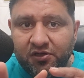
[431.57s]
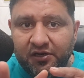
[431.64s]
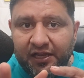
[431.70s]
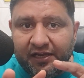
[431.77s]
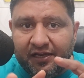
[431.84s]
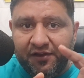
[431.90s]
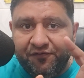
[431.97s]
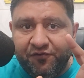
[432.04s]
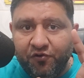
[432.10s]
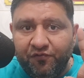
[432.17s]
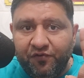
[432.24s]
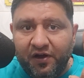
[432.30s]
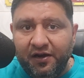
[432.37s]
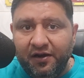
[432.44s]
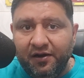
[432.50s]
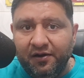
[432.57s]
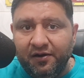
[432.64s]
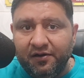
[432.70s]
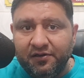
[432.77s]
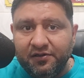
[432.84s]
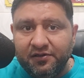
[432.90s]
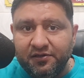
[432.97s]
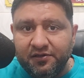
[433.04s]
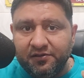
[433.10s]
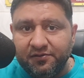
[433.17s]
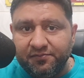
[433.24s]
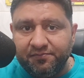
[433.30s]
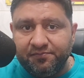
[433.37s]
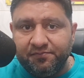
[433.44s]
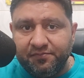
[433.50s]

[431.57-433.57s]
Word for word: like if you one uh,